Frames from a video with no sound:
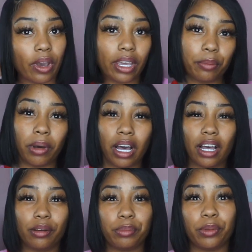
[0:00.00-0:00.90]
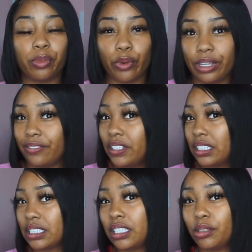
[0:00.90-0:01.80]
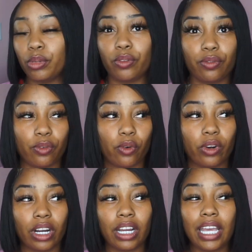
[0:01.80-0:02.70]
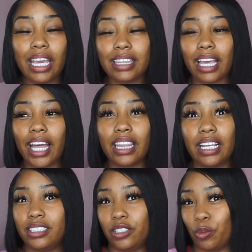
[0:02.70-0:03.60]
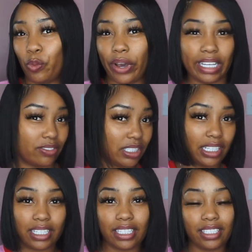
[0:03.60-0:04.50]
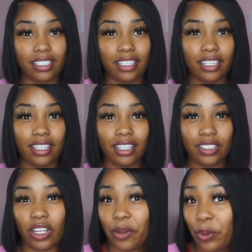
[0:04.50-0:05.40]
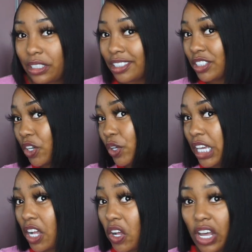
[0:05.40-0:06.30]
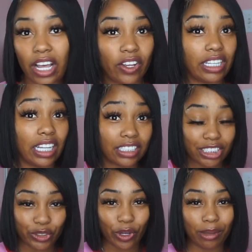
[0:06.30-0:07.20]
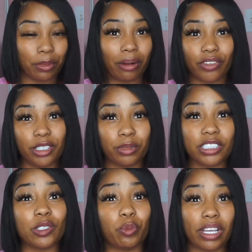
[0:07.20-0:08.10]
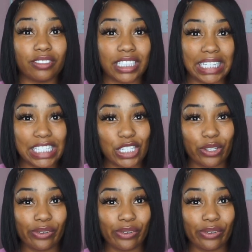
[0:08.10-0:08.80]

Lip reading: a bob previously before that had like some waves in it, So I wanted to show y'all how it looks straight, but I'm gonna put some waves in it too.